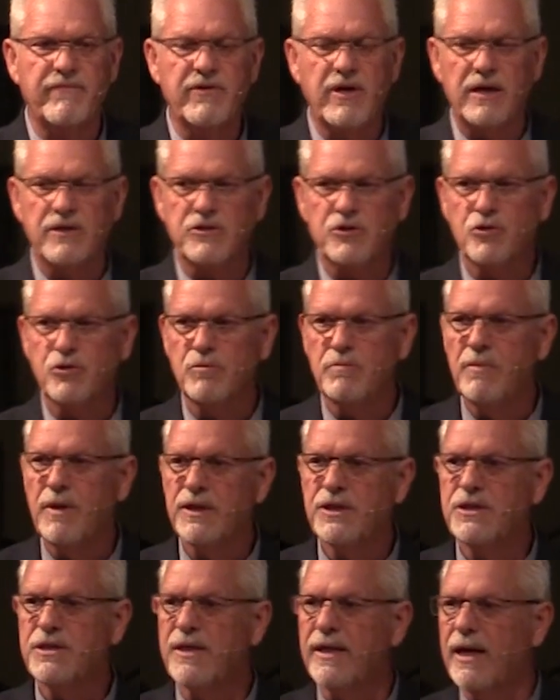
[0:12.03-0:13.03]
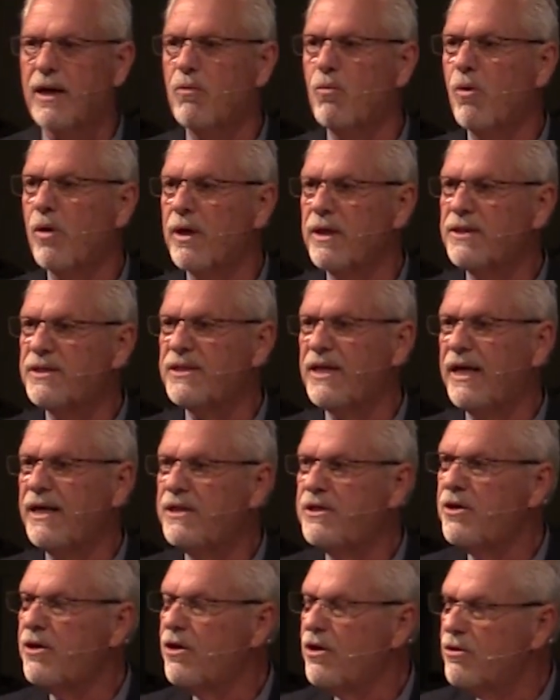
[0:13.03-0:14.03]
I've got so much that I want to say
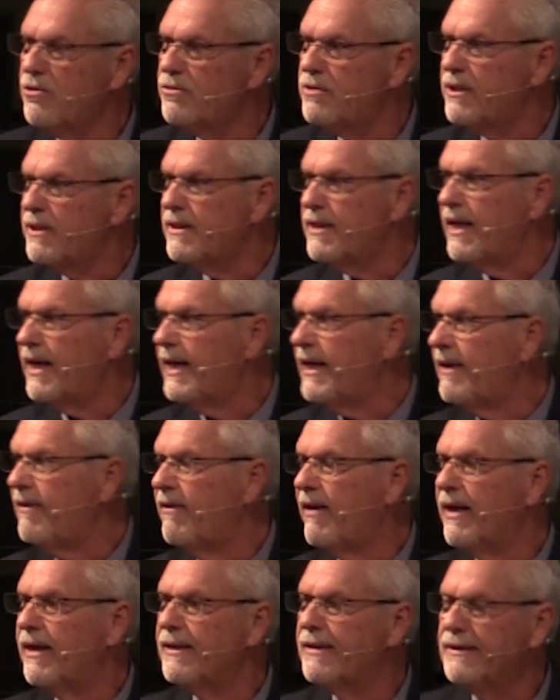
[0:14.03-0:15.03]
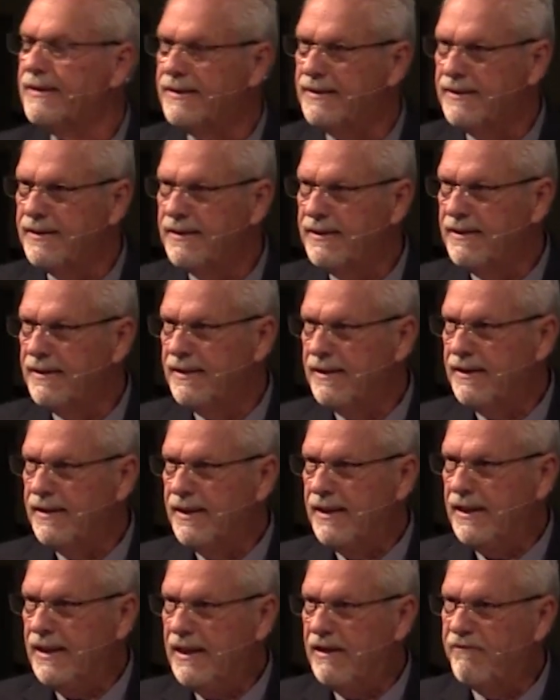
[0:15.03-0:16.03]
to you today that
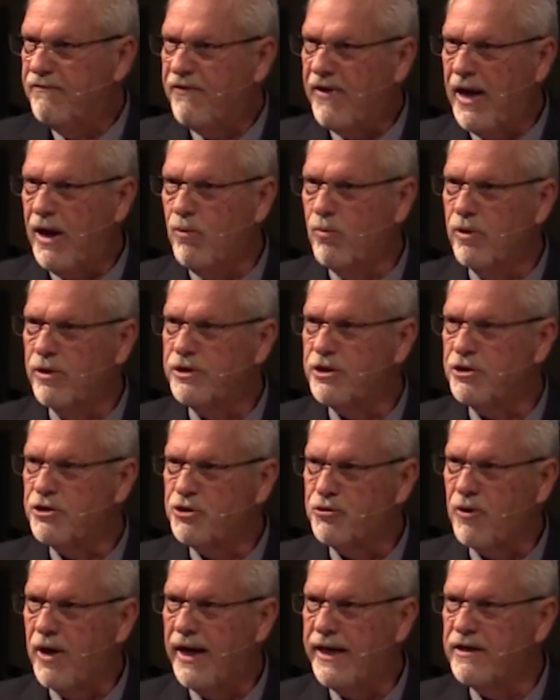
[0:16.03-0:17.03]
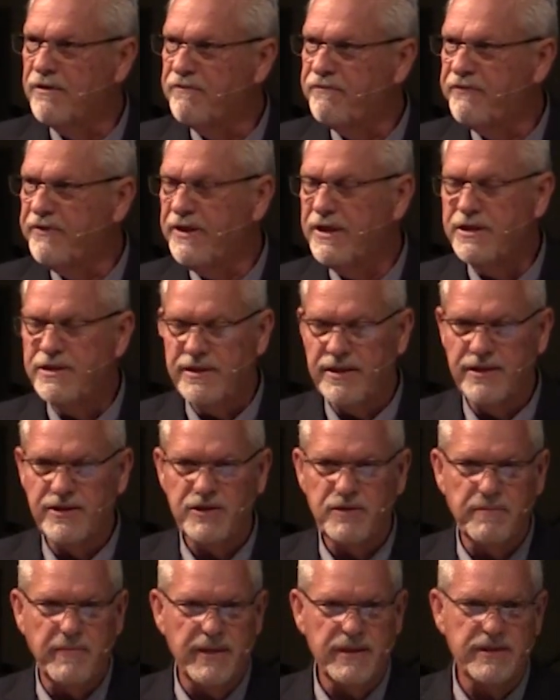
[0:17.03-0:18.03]
if I were to try to finish
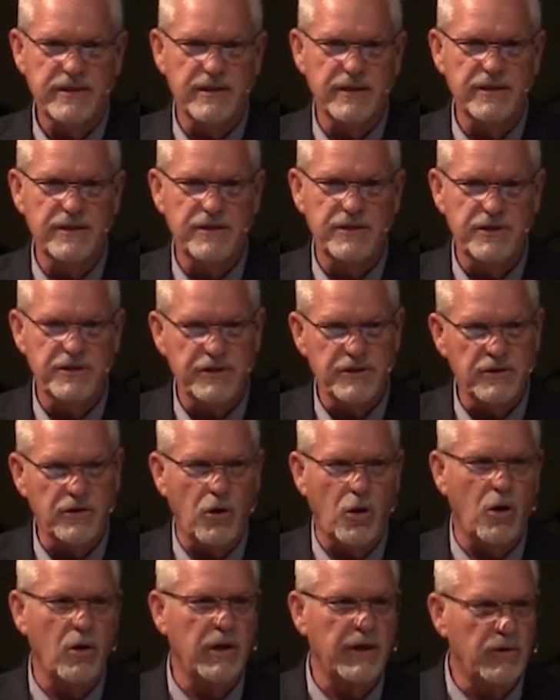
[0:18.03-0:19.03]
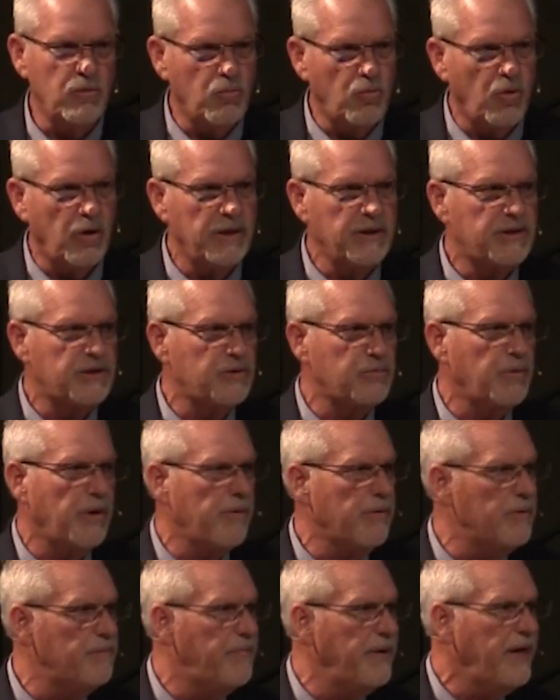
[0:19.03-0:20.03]
this message all at once, we
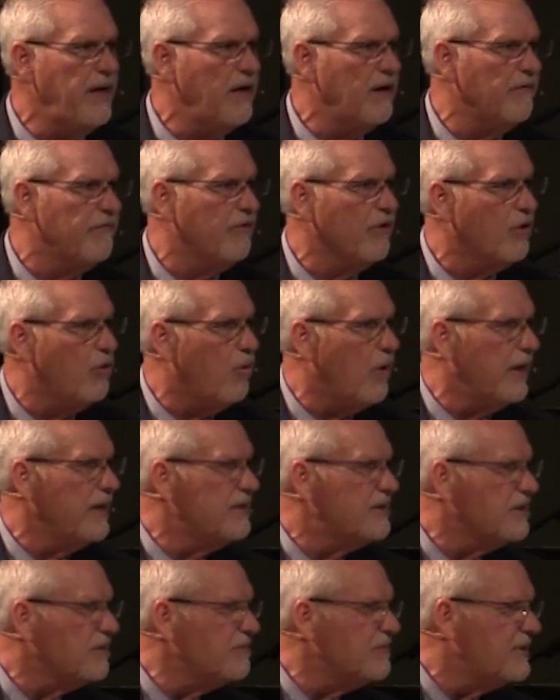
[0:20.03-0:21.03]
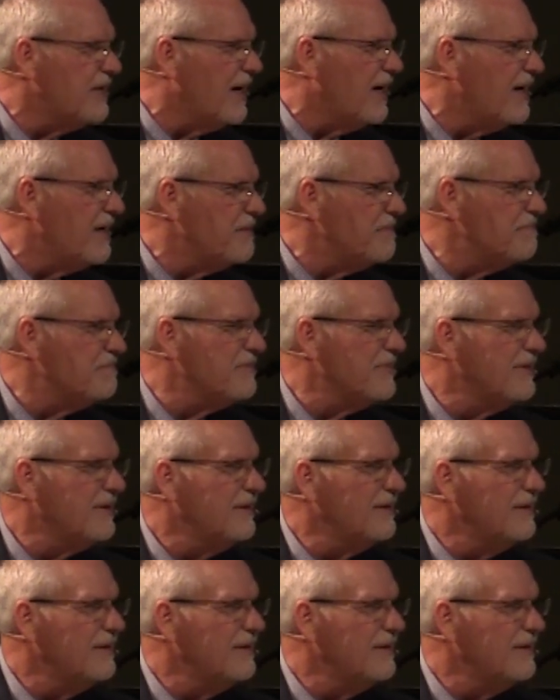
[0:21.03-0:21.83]
would be here for quite some time.